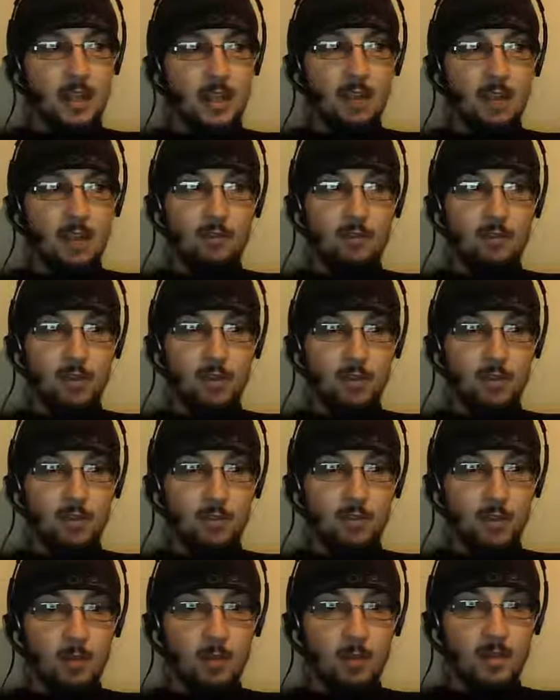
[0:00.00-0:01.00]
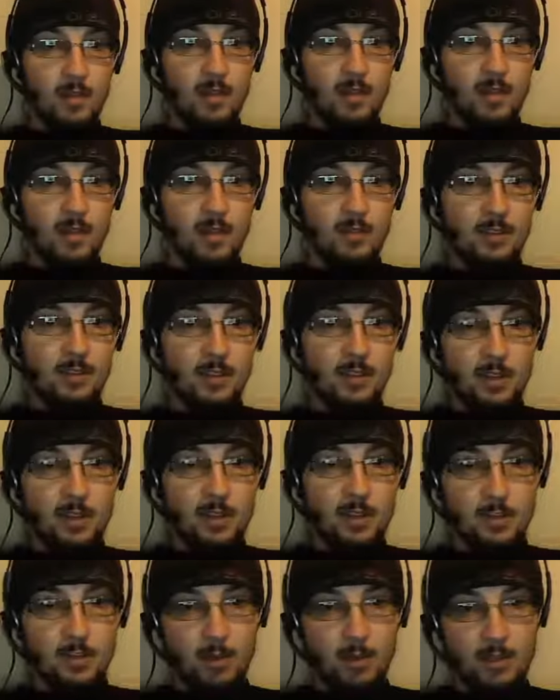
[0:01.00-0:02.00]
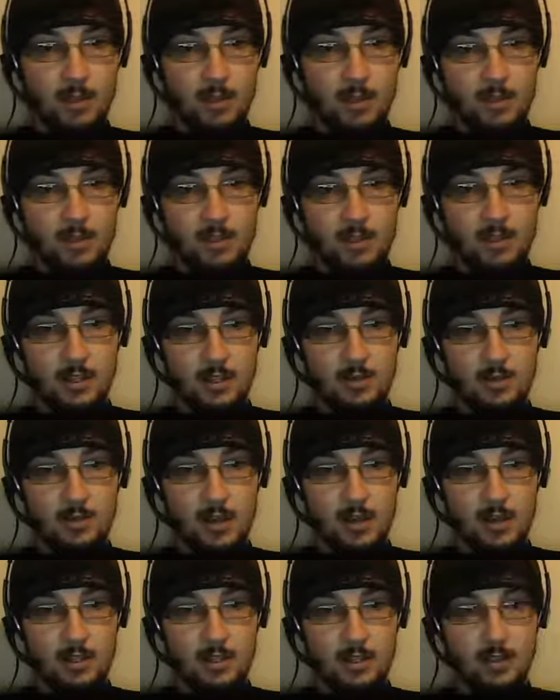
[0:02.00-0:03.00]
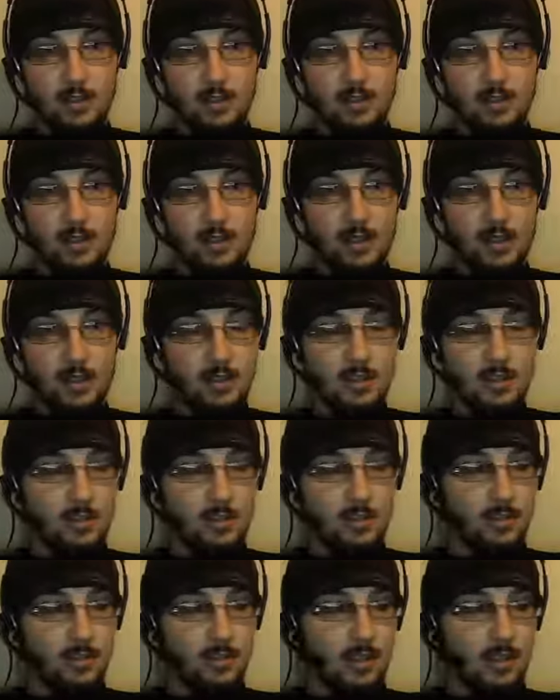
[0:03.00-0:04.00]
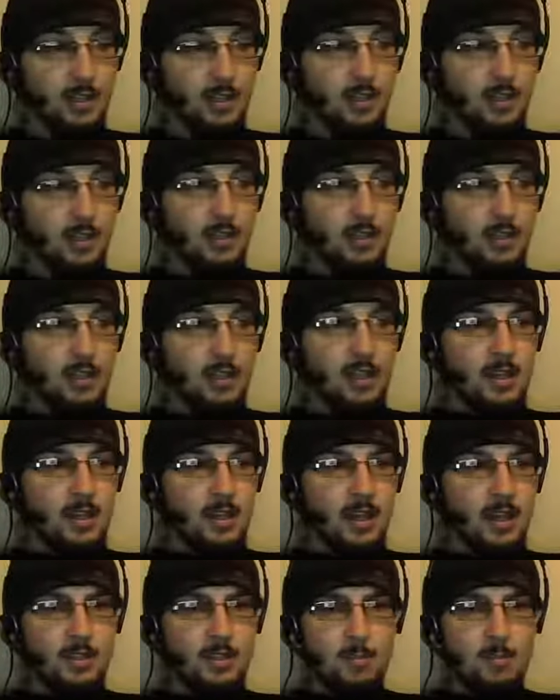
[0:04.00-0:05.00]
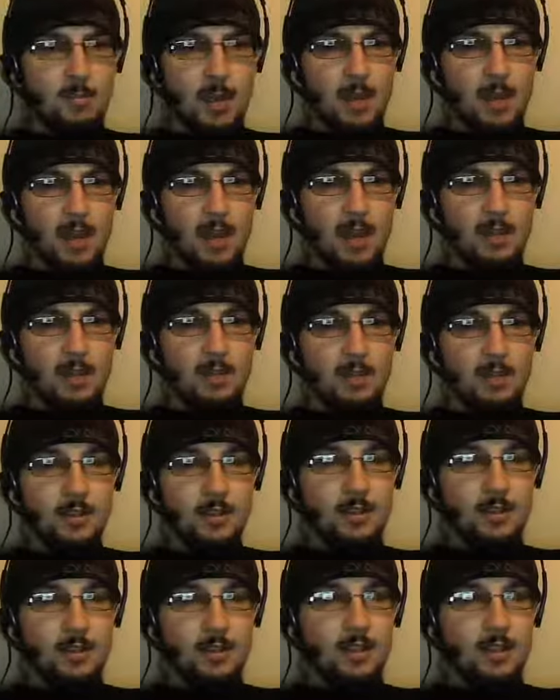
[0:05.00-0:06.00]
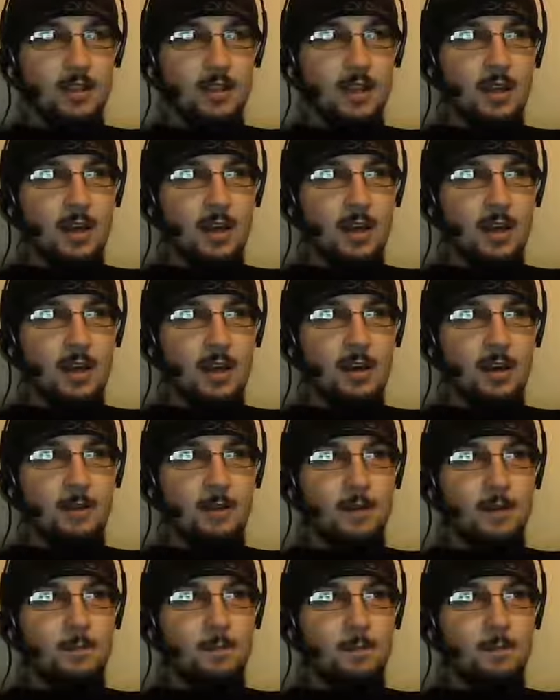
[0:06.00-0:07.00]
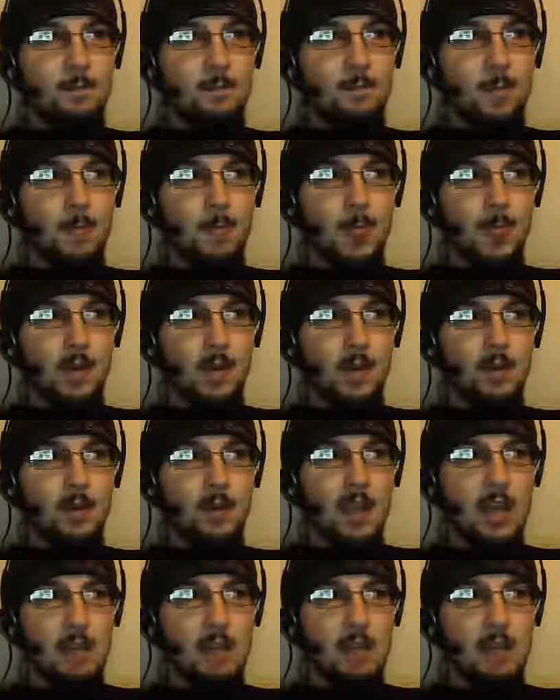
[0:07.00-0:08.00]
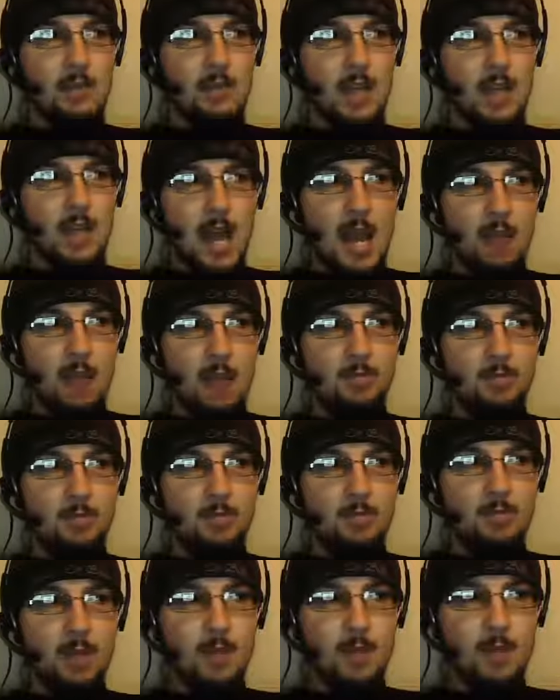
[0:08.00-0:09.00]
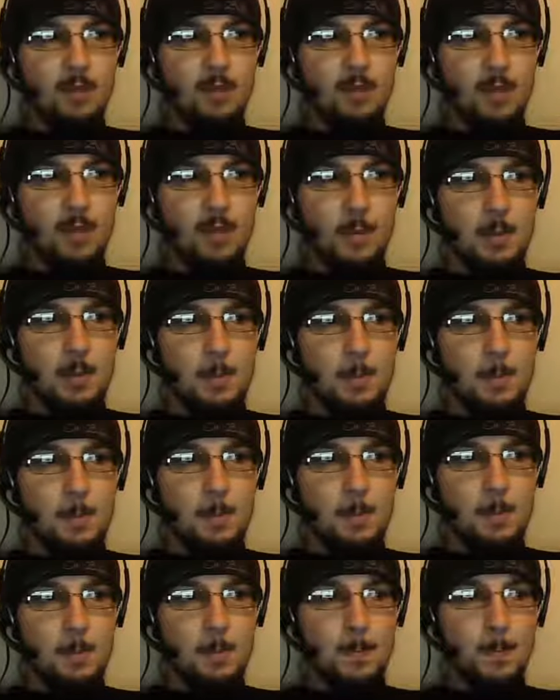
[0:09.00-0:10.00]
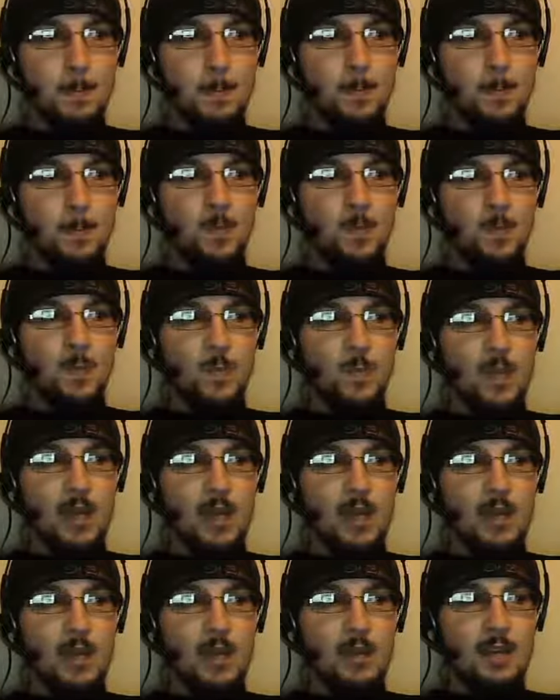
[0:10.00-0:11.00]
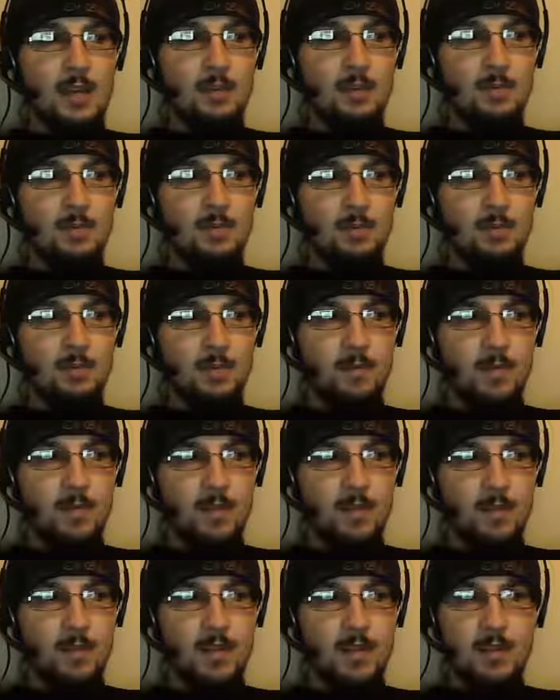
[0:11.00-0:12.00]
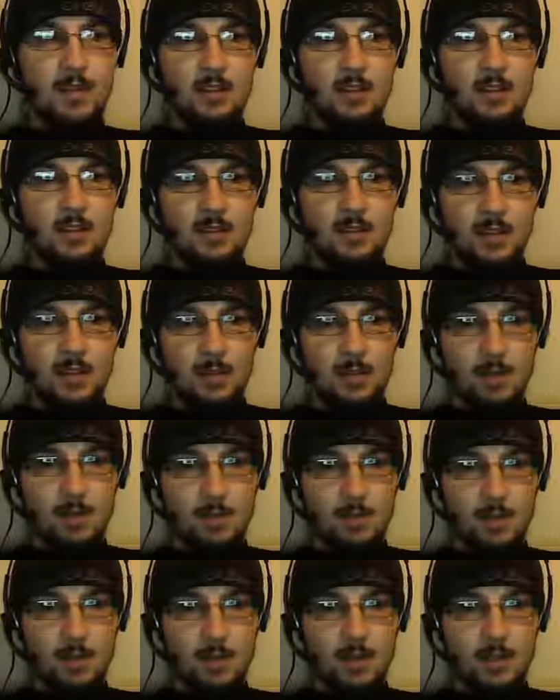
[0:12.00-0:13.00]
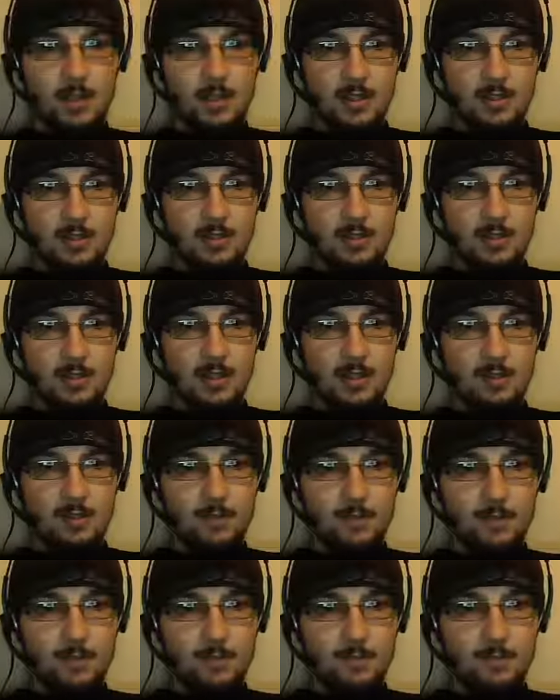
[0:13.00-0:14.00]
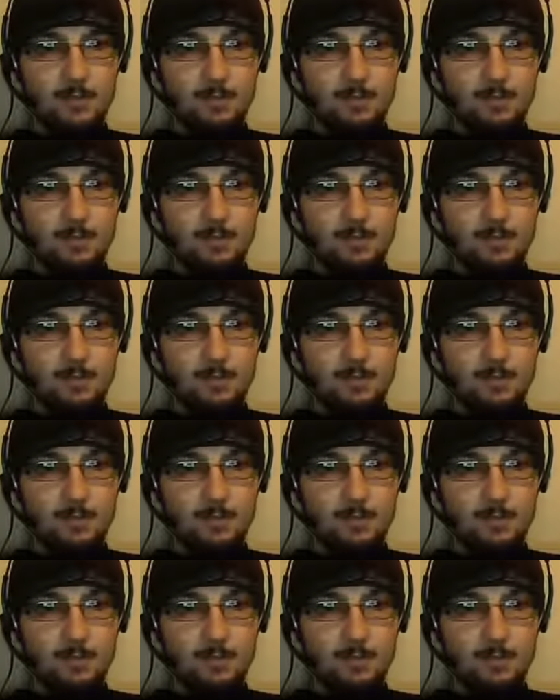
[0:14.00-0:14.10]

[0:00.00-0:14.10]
taking it farther than Marcion ever took it, because Marcion said Christ occurred in history as a man, um, who came down from heaven in the 15th year of Tiberius, I believe.